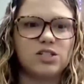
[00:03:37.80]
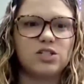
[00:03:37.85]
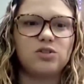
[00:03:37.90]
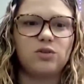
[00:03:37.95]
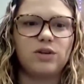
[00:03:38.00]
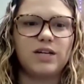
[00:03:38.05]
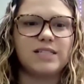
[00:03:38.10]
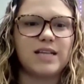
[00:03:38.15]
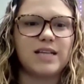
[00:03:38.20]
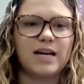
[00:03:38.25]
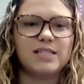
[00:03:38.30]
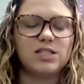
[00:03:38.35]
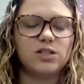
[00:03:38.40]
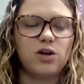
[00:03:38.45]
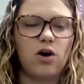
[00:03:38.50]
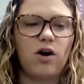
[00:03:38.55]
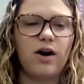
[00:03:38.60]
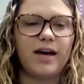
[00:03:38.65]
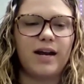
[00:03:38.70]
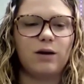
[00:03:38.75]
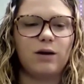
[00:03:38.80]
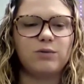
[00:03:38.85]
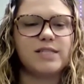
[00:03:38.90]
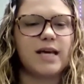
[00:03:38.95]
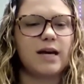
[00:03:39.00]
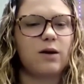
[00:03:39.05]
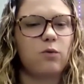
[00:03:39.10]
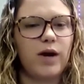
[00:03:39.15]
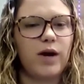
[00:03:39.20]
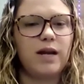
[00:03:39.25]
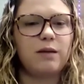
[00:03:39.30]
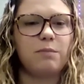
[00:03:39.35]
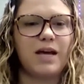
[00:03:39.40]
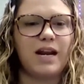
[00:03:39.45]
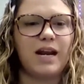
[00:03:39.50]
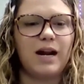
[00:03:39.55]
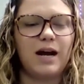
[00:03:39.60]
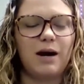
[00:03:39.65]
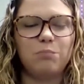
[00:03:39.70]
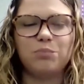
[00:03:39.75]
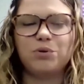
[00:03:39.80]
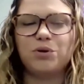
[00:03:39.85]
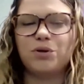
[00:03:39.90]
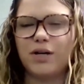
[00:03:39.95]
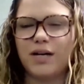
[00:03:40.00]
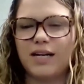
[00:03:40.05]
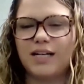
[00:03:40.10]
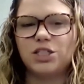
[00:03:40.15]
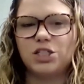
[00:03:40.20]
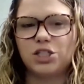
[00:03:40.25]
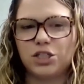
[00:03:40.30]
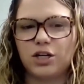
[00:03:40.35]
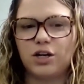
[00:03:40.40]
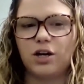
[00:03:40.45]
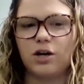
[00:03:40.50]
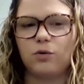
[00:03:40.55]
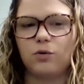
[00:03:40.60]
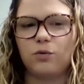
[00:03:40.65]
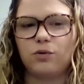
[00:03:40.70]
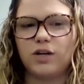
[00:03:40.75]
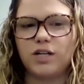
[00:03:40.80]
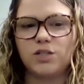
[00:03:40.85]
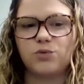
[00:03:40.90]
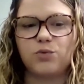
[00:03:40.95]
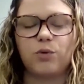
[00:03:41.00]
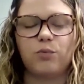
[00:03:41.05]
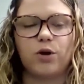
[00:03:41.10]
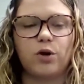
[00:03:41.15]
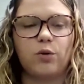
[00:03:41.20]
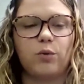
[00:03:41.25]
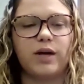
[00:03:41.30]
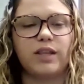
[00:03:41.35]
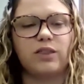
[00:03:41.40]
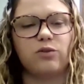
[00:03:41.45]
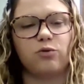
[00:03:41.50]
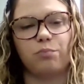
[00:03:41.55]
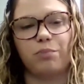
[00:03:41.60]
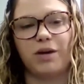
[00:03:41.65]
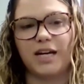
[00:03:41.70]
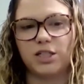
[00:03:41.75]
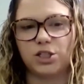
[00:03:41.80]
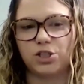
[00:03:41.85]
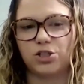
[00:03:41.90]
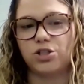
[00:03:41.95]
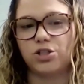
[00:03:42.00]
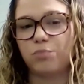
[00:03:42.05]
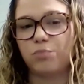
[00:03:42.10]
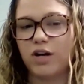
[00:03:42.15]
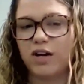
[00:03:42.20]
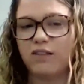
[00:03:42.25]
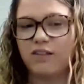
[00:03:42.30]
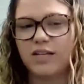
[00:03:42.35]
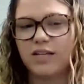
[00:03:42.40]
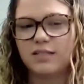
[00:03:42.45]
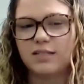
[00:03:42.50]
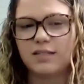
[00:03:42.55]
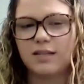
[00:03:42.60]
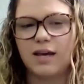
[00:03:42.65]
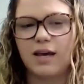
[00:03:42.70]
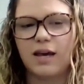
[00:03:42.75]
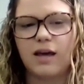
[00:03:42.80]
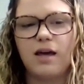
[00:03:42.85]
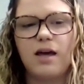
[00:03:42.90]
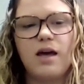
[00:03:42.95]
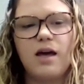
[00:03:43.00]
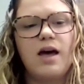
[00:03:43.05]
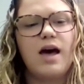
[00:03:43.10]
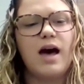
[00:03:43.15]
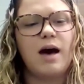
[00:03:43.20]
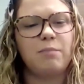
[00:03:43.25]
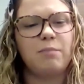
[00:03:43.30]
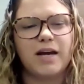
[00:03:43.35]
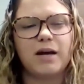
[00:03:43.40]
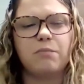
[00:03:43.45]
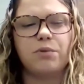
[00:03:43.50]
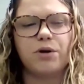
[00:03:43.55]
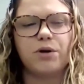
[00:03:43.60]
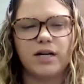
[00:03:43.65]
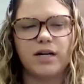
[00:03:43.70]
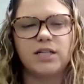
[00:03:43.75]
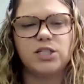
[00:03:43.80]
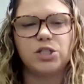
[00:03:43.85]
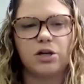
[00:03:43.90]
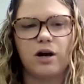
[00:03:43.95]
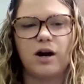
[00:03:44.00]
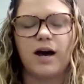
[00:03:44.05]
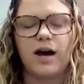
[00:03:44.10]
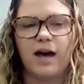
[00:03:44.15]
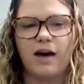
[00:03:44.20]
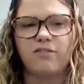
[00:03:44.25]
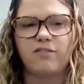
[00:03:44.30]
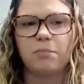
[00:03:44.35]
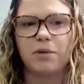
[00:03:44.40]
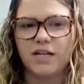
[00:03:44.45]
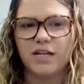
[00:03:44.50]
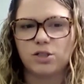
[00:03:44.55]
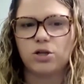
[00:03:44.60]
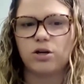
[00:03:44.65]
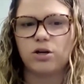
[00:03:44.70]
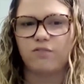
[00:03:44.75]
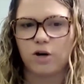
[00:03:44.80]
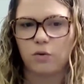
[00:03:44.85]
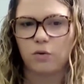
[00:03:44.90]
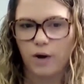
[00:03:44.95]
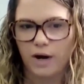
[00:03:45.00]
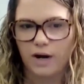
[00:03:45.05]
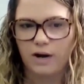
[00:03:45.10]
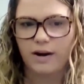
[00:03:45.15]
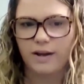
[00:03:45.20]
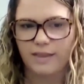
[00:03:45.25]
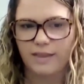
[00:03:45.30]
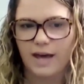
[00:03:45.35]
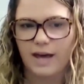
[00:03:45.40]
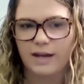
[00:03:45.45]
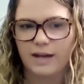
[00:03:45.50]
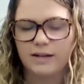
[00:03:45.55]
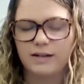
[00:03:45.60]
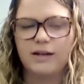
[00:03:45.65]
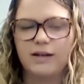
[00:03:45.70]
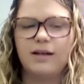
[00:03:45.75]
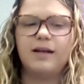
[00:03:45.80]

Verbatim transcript: As soon as I saw it, I was like, wait a minute, I'm pretty sure because we were going through pictures previously. I'm like, I'm pretty sure I have a picture of her wearing that.